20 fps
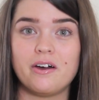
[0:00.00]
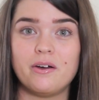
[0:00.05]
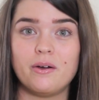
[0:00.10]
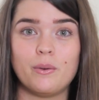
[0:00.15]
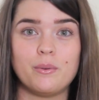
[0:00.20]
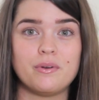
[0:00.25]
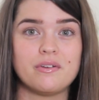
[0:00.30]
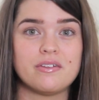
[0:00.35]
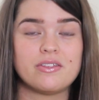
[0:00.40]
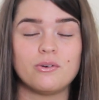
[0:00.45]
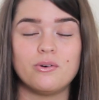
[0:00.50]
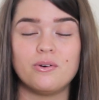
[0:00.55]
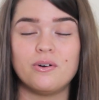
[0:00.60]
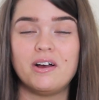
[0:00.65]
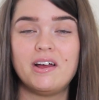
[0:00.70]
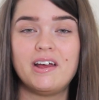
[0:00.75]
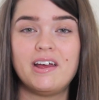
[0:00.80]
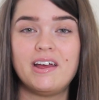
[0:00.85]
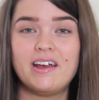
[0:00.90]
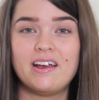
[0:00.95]
I would have
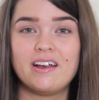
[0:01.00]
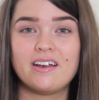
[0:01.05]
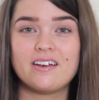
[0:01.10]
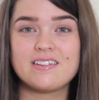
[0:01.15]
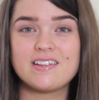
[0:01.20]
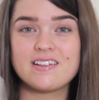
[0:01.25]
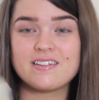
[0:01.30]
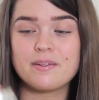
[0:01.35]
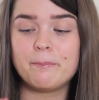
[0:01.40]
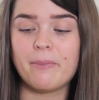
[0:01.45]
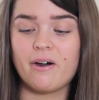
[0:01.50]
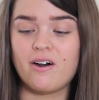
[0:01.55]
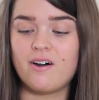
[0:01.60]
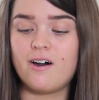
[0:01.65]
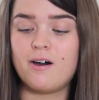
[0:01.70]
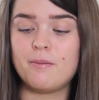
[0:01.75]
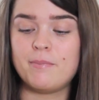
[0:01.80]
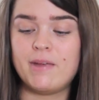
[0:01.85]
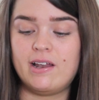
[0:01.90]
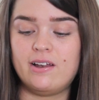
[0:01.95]
thought, because it's a
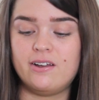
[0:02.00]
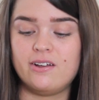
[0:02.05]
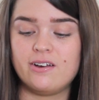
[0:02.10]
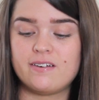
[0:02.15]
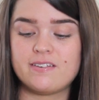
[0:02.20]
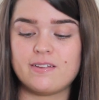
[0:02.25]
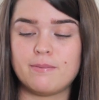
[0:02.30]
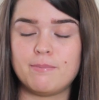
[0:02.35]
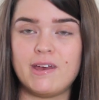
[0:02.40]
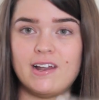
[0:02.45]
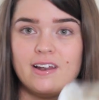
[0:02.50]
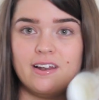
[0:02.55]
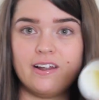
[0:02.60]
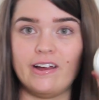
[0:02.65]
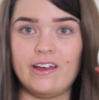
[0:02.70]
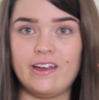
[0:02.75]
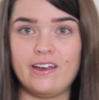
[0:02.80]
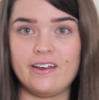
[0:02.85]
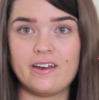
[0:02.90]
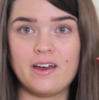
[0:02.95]
balm, it looks a bit
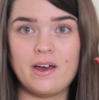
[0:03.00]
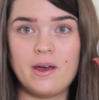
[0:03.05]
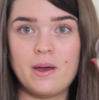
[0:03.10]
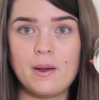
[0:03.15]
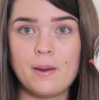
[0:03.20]
like